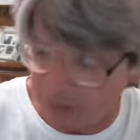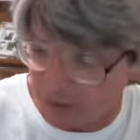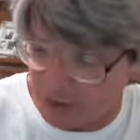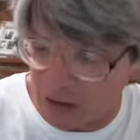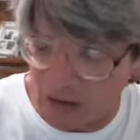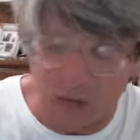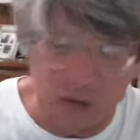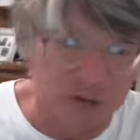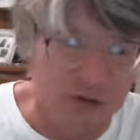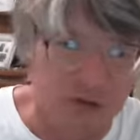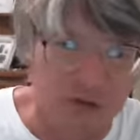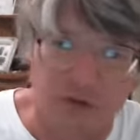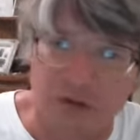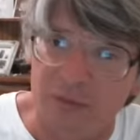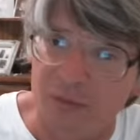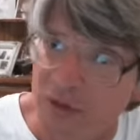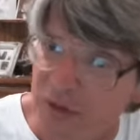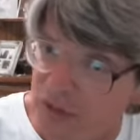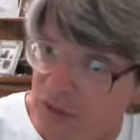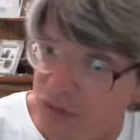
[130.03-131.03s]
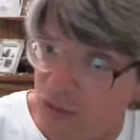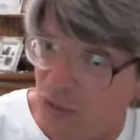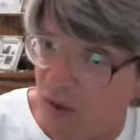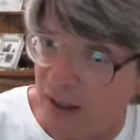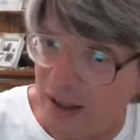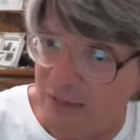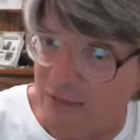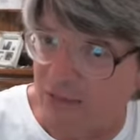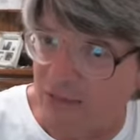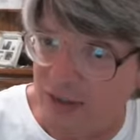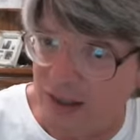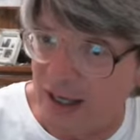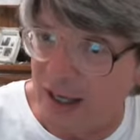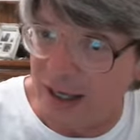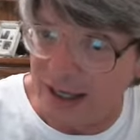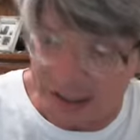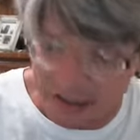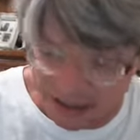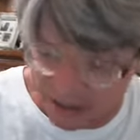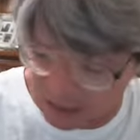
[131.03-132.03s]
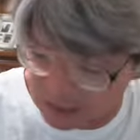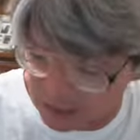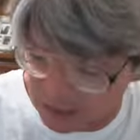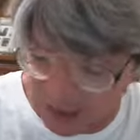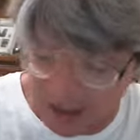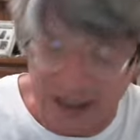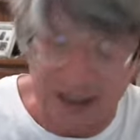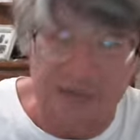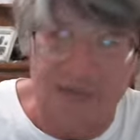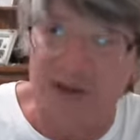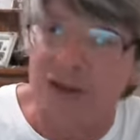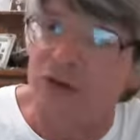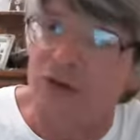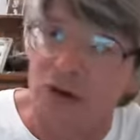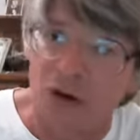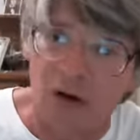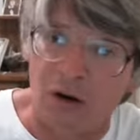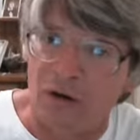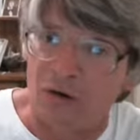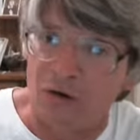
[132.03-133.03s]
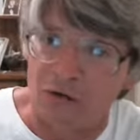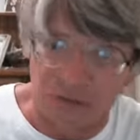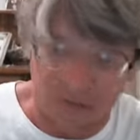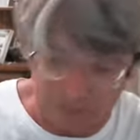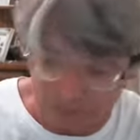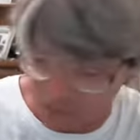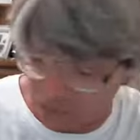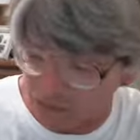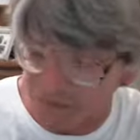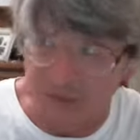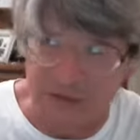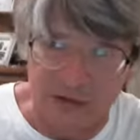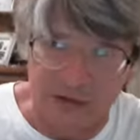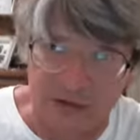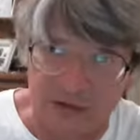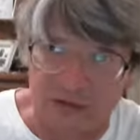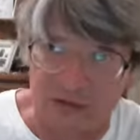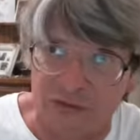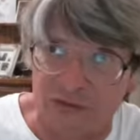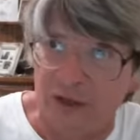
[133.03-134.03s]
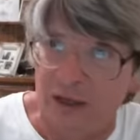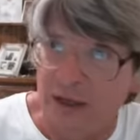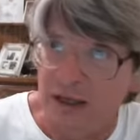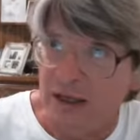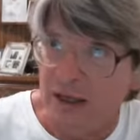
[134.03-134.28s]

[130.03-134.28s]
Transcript: but also some of the new wave of the 80s, the heavy guitars of the Smiths,